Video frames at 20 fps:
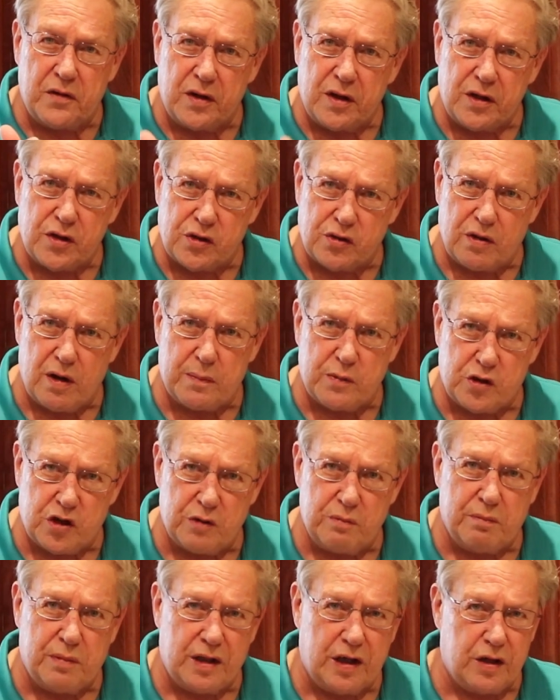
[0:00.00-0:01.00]
the
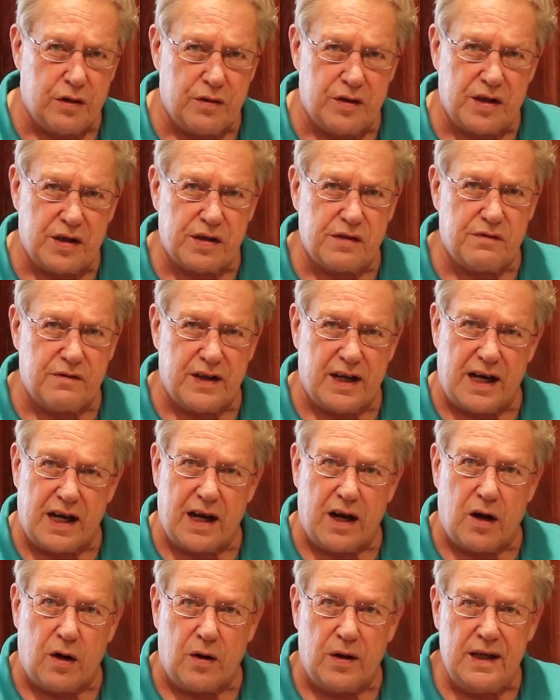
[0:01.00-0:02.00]
description below this
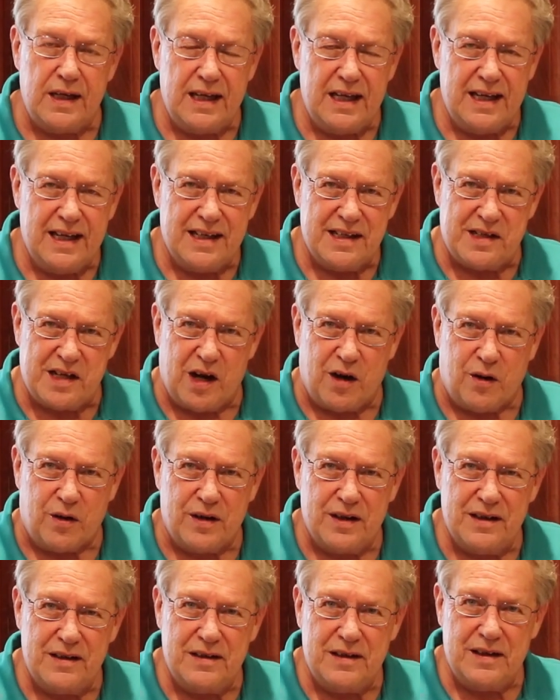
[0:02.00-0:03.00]
video.
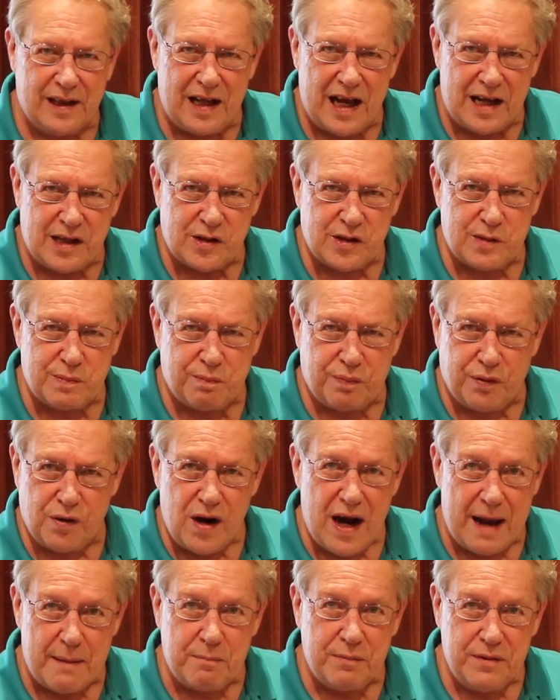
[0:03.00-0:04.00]
So, let's
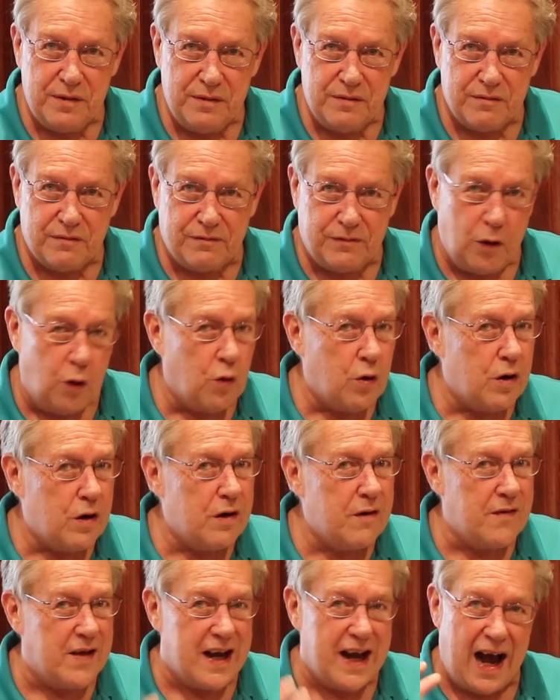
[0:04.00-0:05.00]
prep
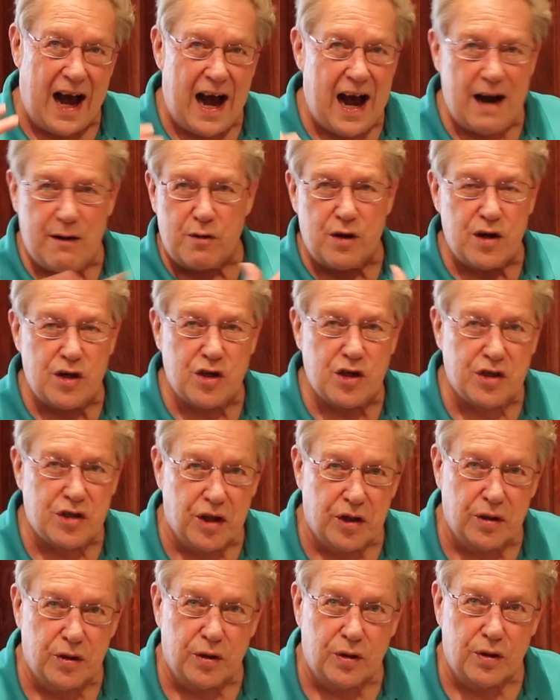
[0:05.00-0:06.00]
for the Irish
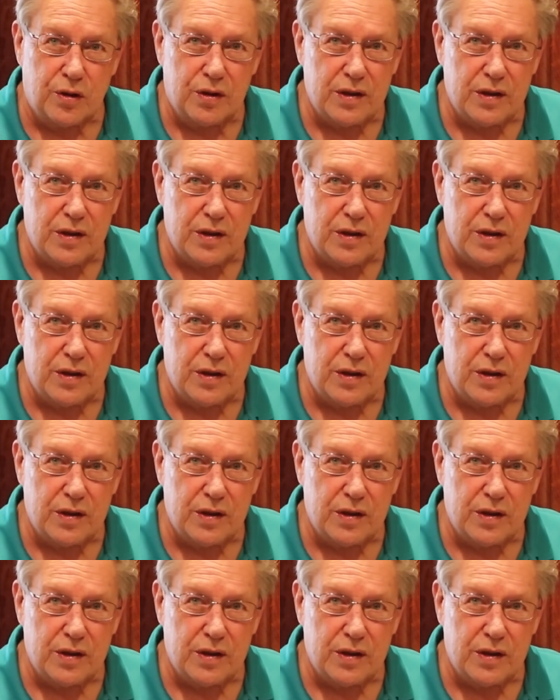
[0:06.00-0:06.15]
stew.